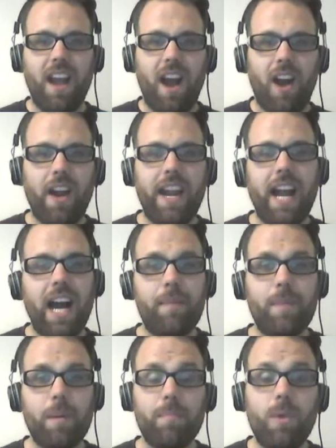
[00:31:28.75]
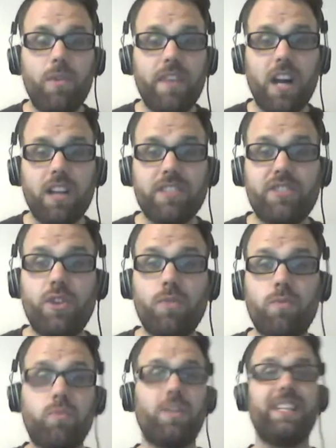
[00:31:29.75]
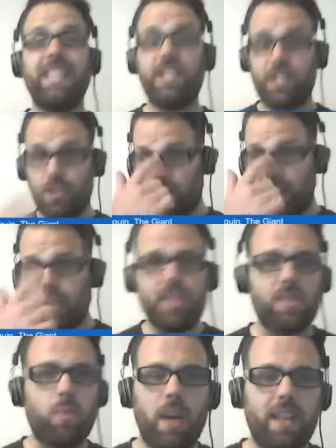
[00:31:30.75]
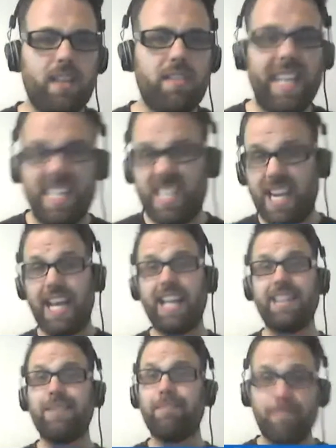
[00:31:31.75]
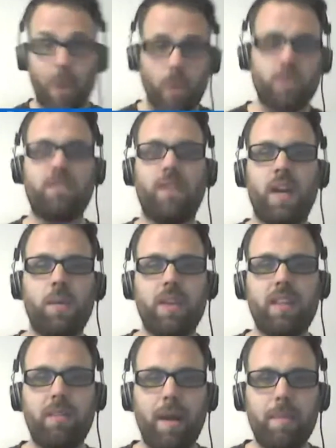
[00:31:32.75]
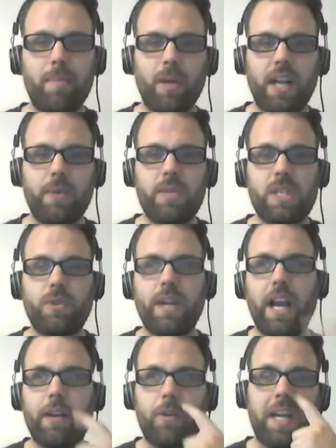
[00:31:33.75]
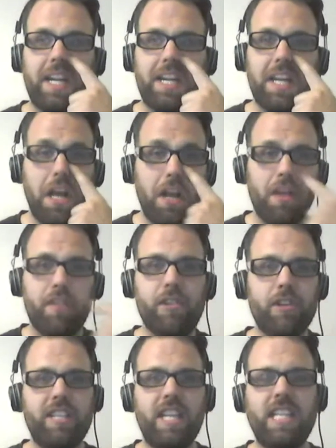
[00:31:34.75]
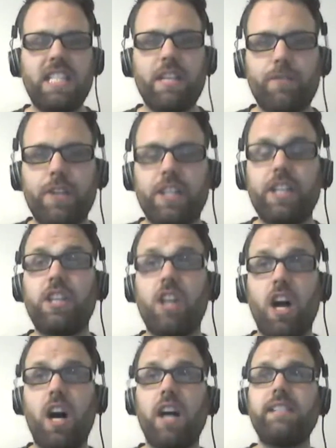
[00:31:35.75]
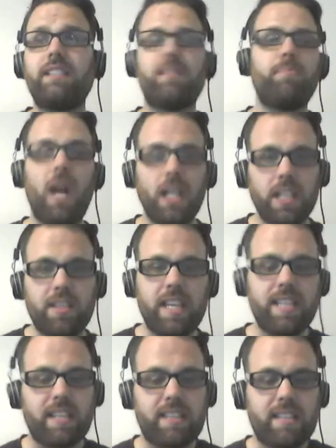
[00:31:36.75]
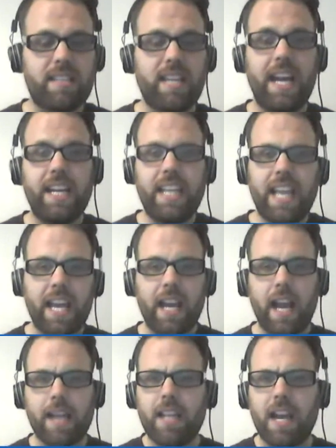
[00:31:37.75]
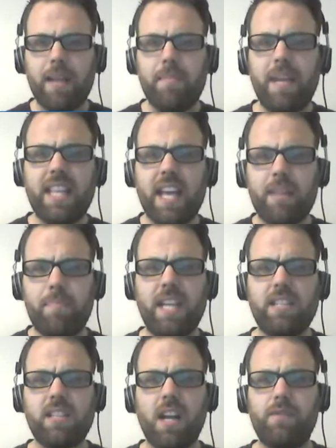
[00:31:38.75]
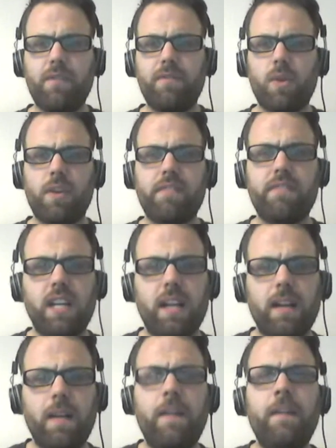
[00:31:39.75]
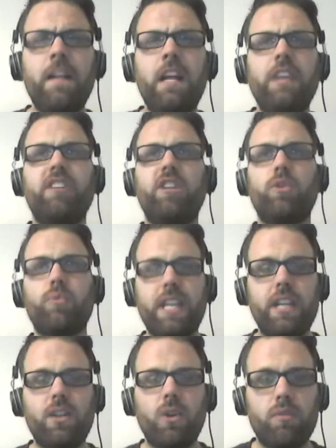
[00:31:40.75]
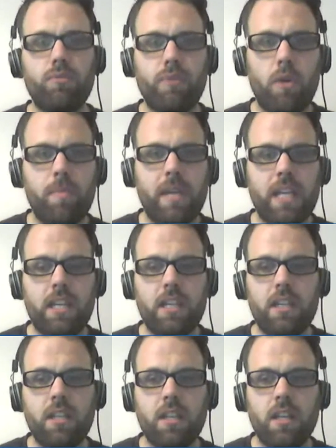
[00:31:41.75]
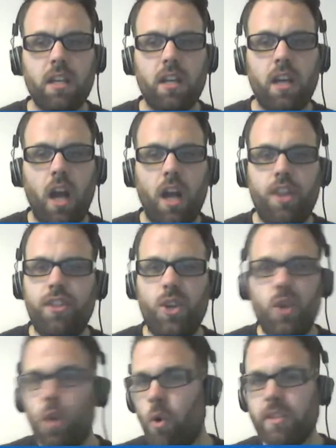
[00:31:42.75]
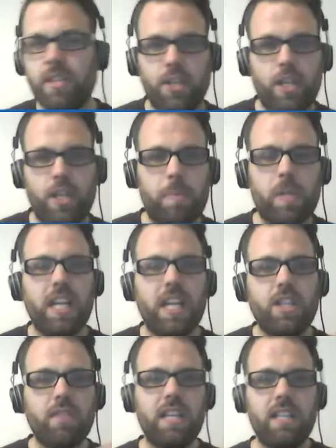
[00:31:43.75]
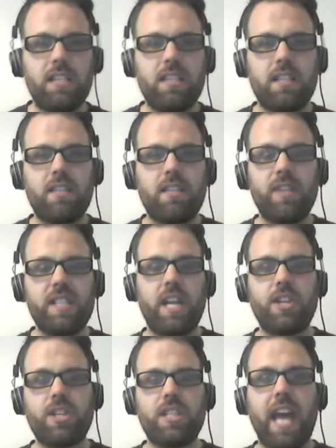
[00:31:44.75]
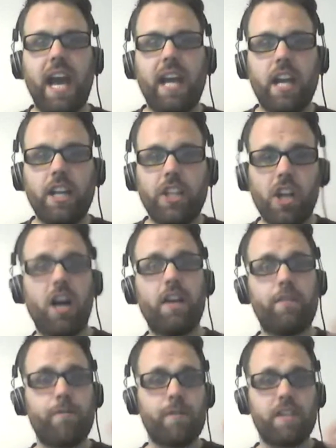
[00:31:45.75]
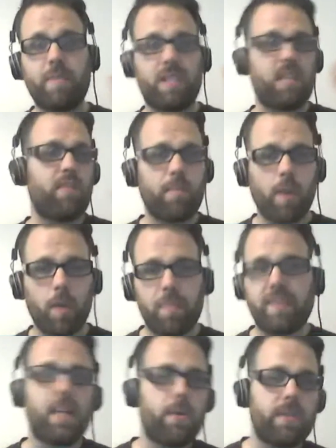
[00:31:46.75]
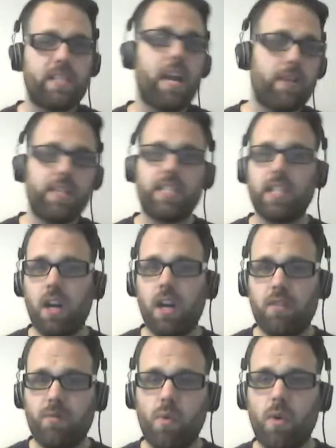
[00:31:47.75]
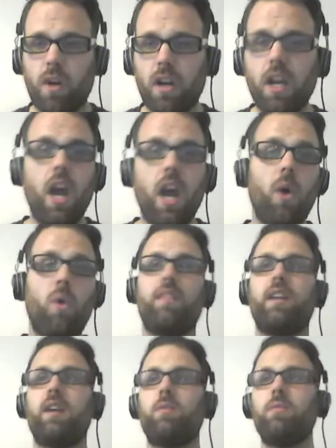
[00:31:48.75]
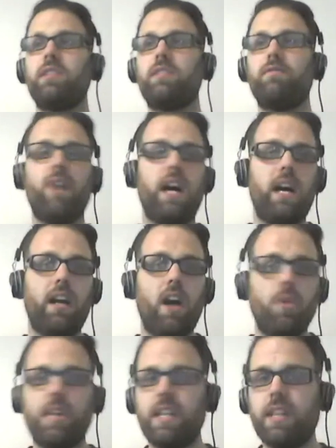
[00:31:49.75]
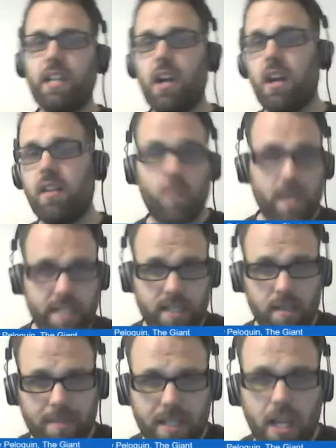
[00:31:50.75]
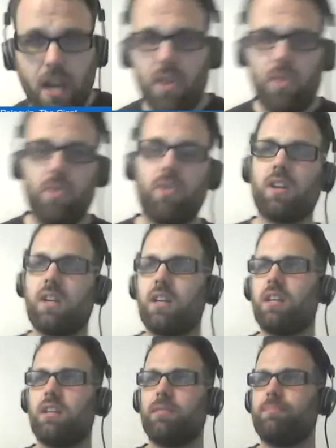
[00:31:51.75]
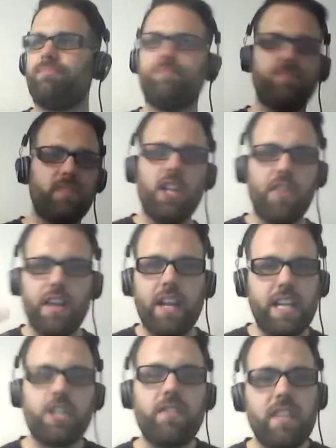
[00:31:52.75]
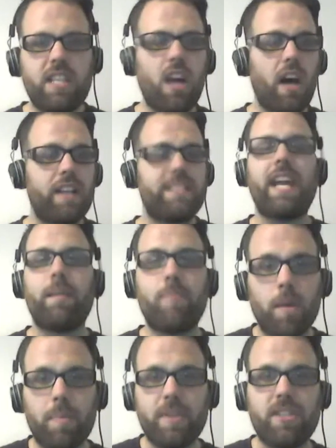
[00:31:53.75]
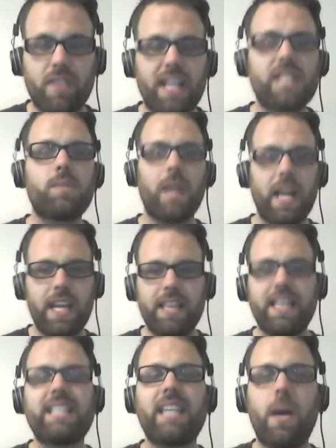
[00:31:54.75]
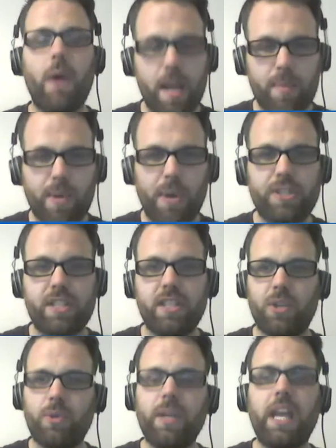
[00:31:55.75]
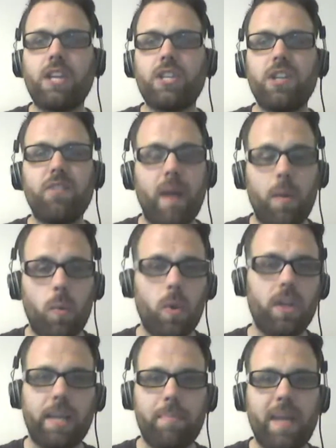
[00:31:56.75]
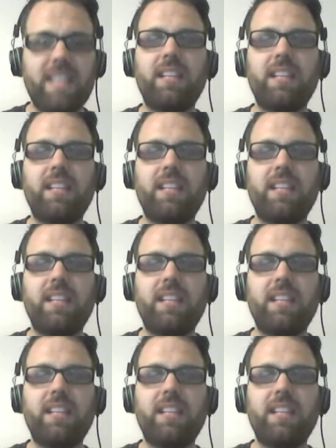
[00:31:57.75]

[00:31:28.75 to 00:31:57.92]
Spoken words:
All right, moving on to religions. Religion is one of the things that I had the most fun with in my book. I created 13 different gods. It's a polytheistic society, and I made that based off of sort of the Greek or Roman, the Norse, Egyptian. Each of these civilizations had a god for a specific purpose. There was Ares, the god of war, or there was Odin, the god of wisdom, or that each of these gods had a purpose. So that's how I approached the creation of my world.